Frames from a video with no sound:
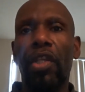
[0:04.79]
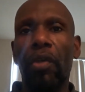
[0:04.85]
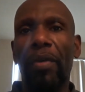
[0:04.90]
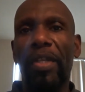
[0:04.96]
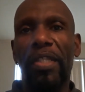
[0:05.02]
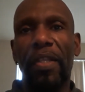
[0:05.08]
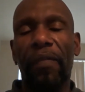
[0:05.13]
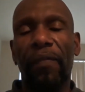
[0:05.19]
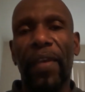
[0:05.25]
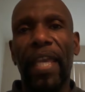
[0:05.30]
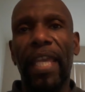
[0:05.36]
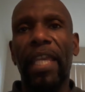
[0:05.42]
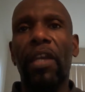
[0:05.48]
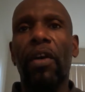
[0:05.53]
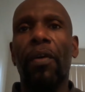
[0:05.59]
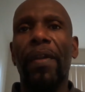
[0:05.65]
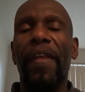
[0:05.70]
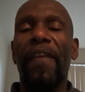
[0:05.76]
US of
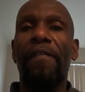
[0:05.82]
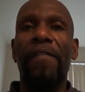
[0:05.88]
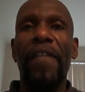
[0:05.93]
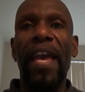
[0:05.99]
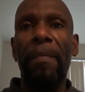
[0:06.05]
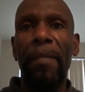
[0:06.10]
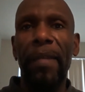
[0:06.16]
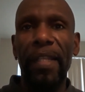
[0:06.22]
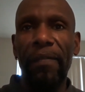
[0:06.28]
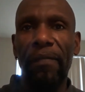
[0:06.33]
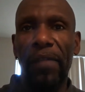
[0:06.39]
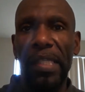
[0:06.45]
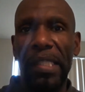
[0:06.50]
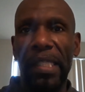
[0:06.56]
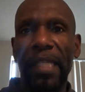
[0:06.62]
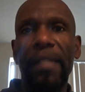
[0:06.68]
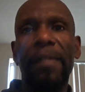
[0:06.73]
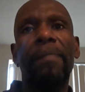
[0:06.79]
A on a family
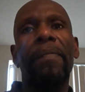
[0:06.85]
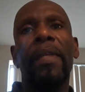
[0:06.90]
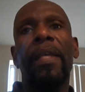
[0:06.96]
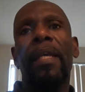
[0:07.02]
visit.